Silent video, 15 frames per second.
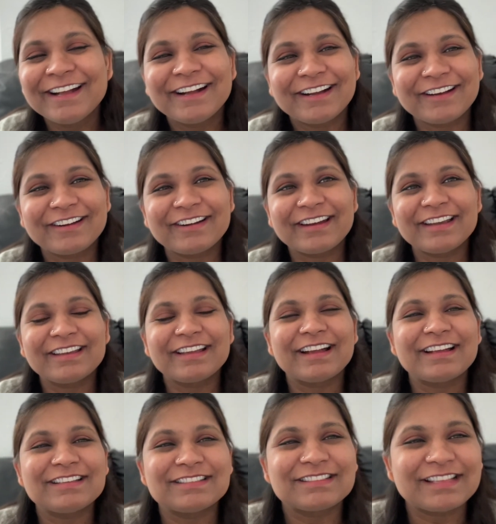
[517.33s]
All right
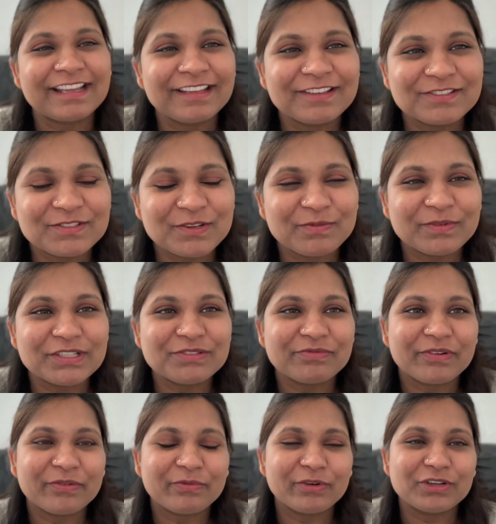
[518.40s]
guys, thank you so much
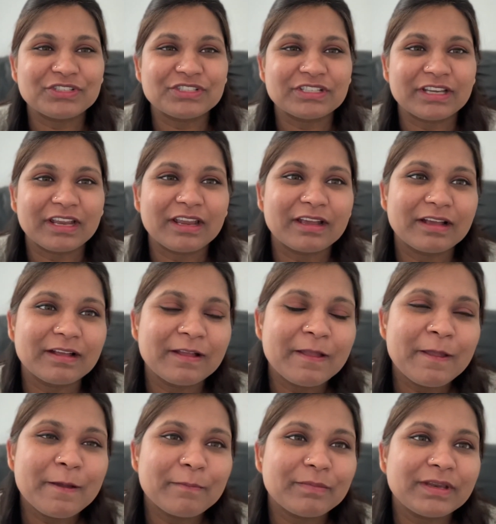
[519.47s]
for watching.
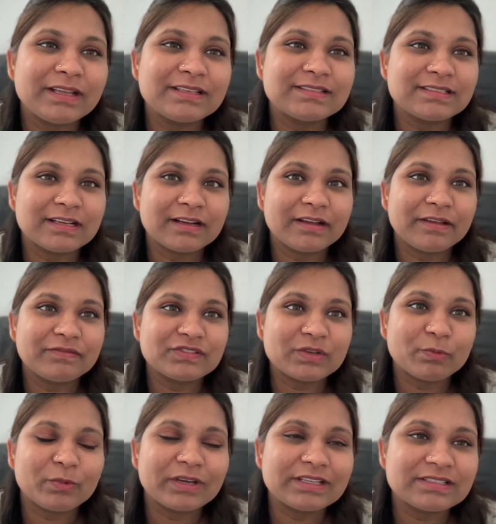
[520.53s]
Please, if
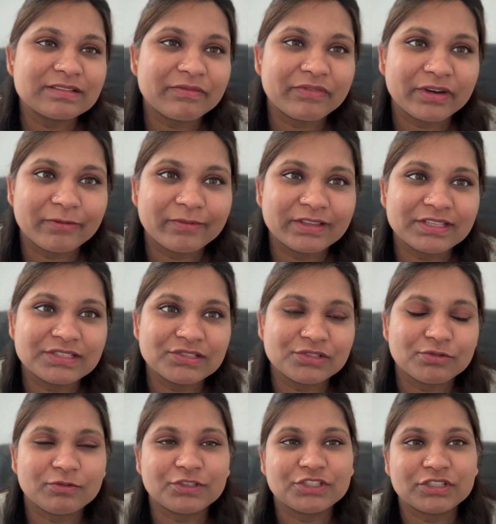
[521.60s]
someone is suffering with this
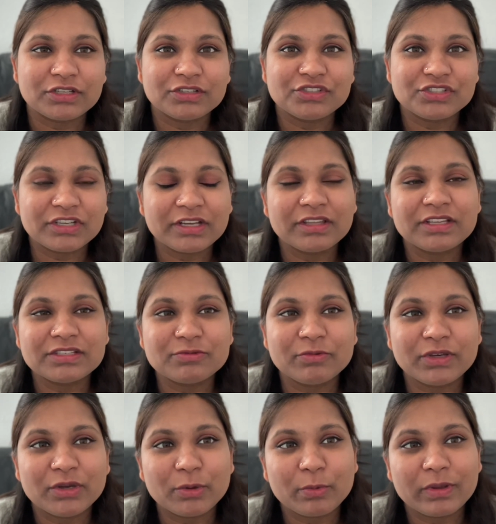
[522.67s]
situation, share this
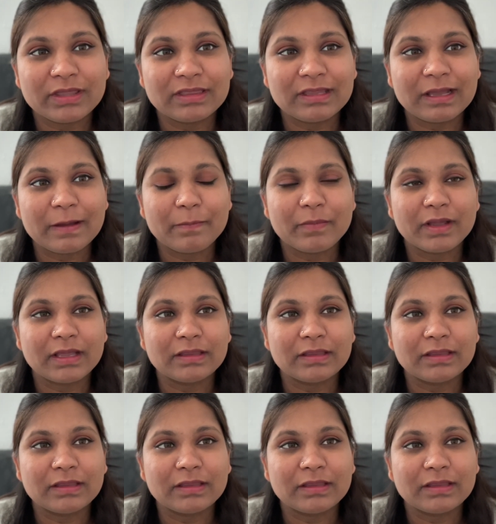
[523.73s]
video with them.